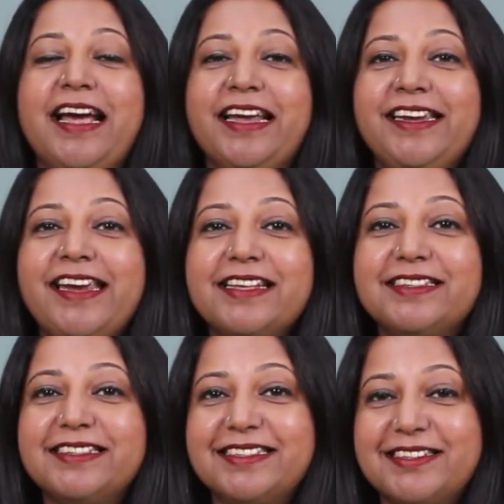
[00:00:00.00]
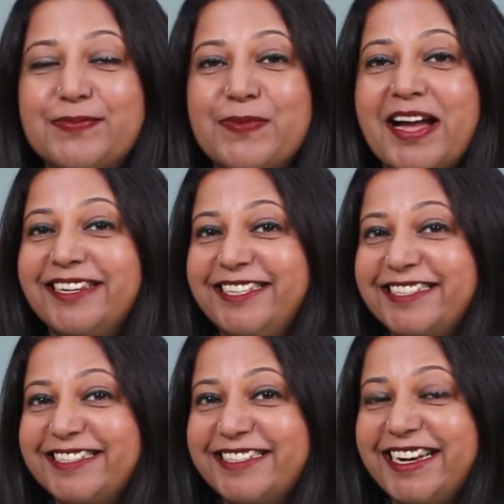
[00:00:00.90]
Yes, my
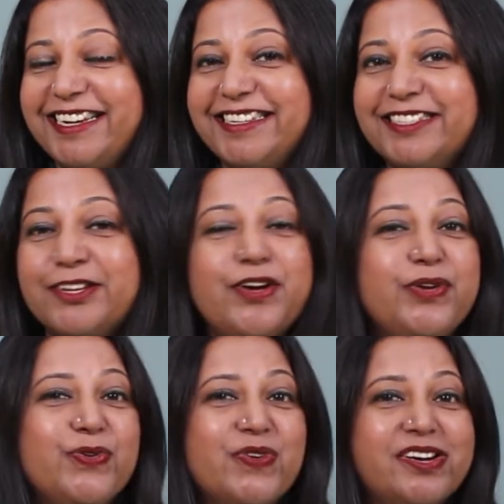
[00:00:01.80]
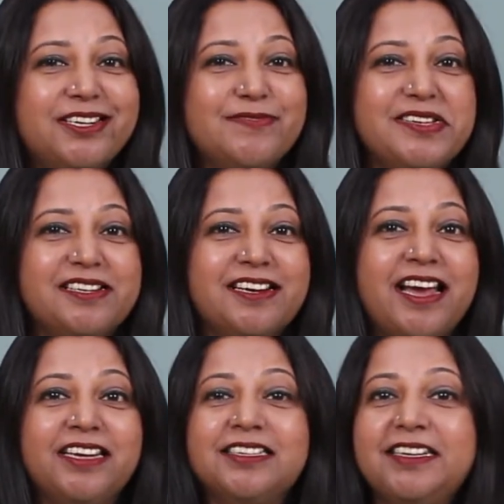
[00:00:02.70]
dear trainers, you heard me
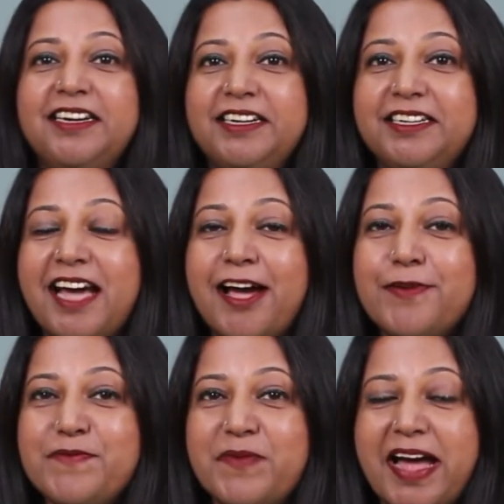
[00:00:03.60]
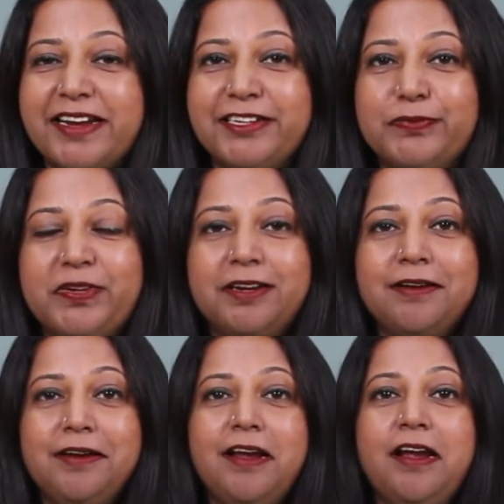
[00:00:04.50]
right. Time management.
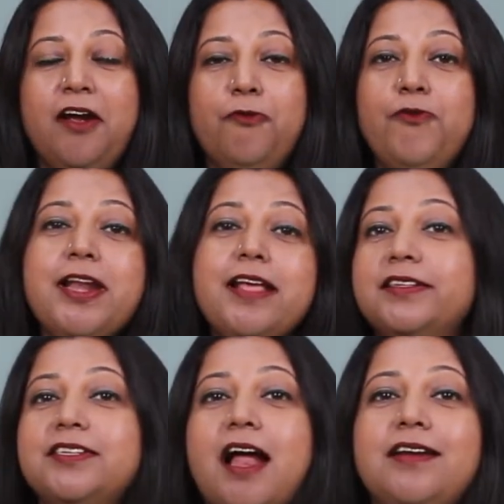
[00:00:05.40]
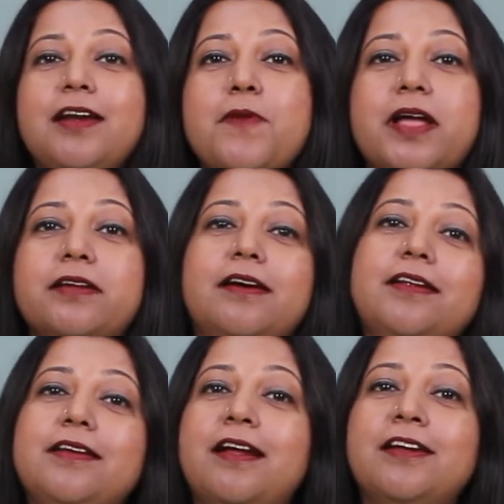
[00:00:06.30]
When I started my
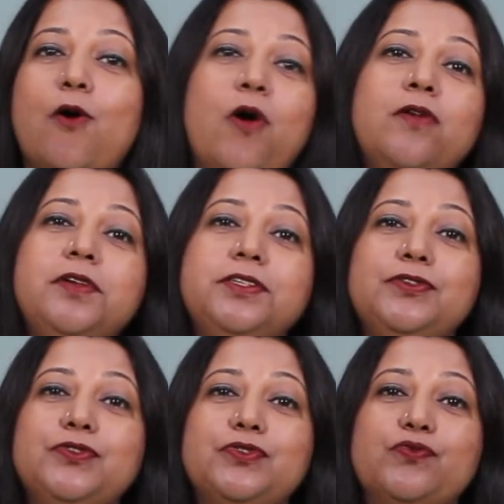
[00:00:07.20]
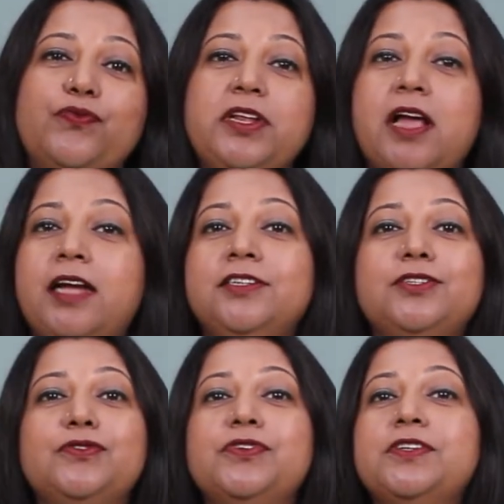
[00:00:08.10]
career, I always used to feel I
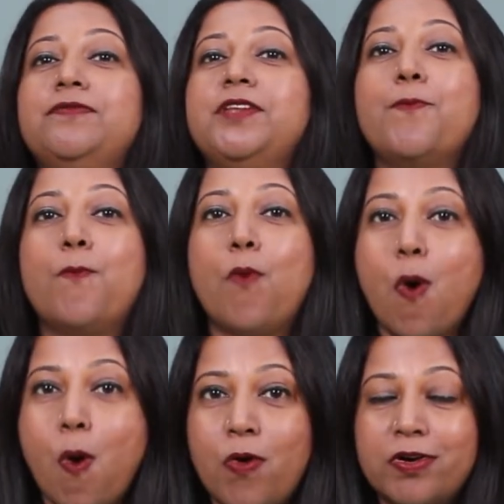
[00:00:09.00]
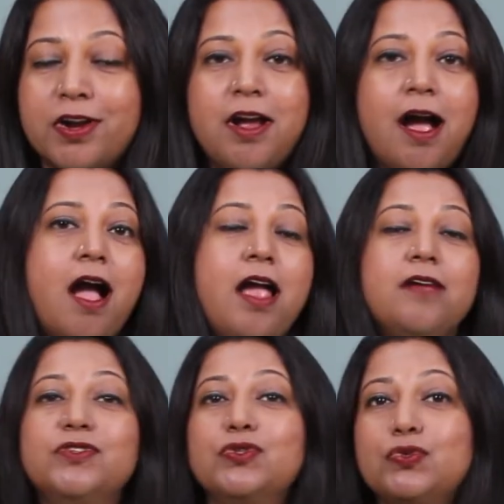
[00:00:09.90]
need to give them more. I
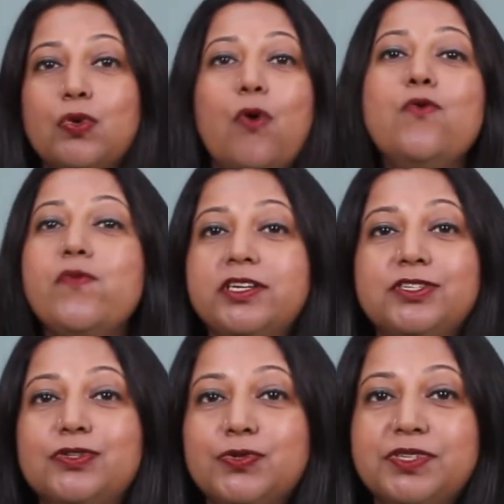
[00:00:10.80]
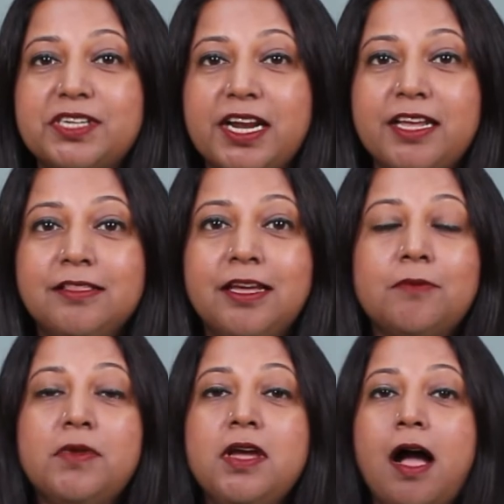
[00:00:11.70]
have so much to train
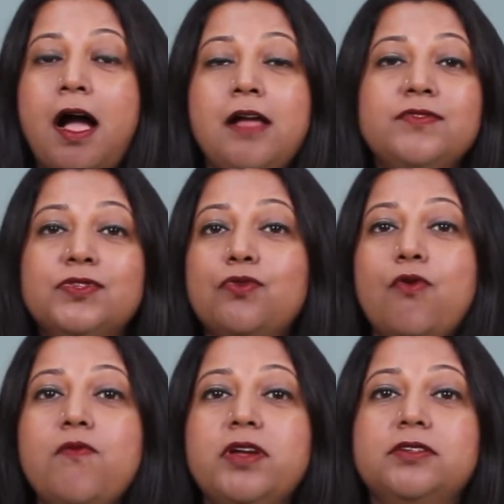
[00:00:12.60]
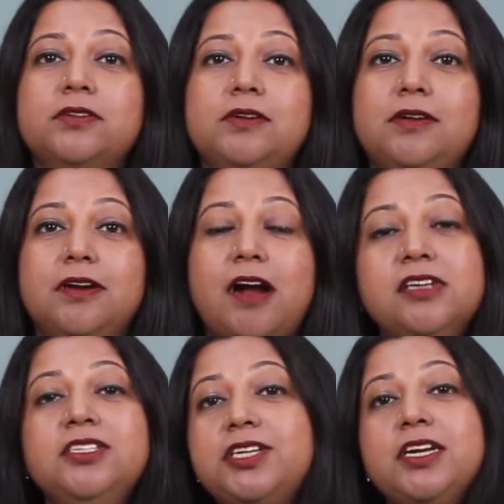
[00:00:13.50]
them. I have so much
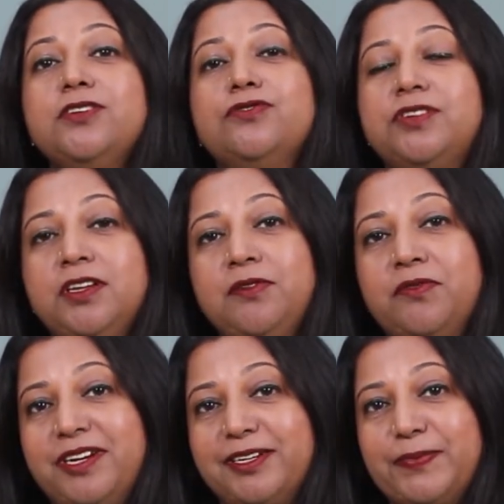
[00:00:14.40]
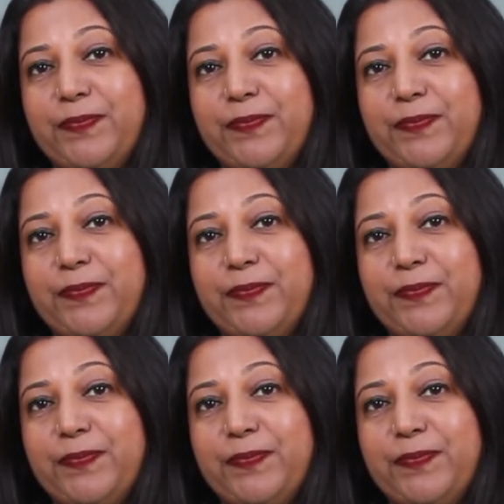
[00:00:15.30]
content to deliver.